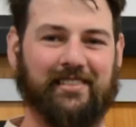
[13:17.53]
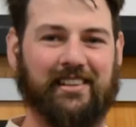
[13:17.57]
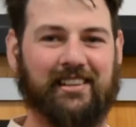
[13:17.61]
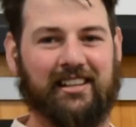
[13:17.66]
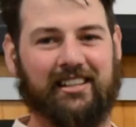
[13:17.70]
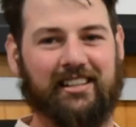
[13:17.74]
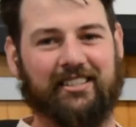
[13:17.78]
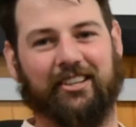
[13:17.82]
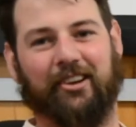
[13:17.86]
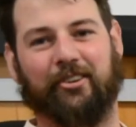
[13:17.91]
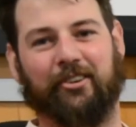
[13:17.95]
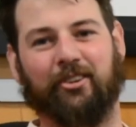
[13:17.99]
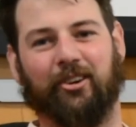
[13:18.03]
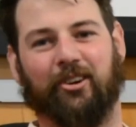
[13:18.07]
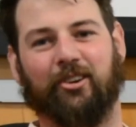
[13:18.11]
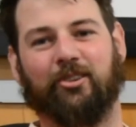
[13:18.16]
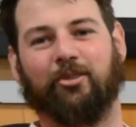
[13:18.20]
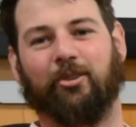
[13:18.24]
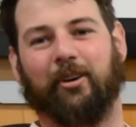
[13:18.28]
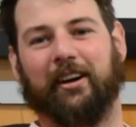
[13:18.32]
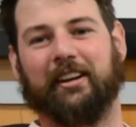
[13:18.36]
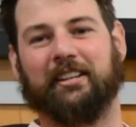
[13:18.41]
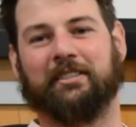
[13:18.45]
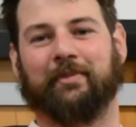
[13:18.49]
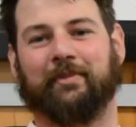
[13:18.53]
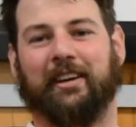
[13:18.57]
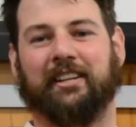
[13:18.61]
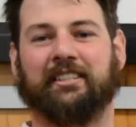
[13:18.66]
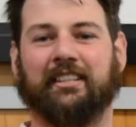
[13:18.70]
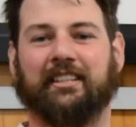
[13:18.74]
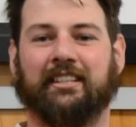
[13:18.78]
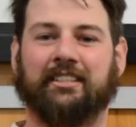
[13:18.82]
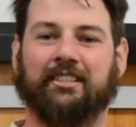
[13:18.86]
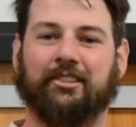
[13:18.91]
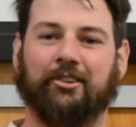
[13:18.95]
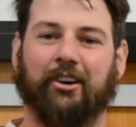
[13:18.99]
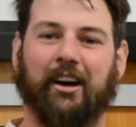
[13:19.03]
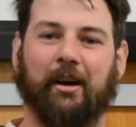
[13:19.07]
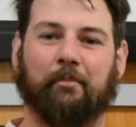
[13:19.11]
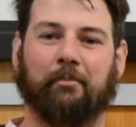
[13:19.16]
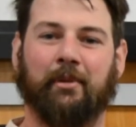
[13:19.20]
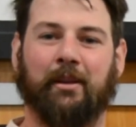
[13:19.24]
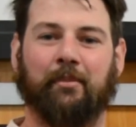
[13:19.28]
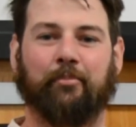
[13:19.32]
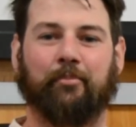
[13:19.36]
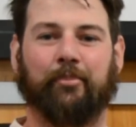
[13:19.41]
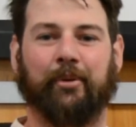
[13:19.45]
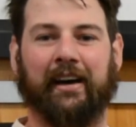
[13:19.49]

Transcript: So not quite as much excitement,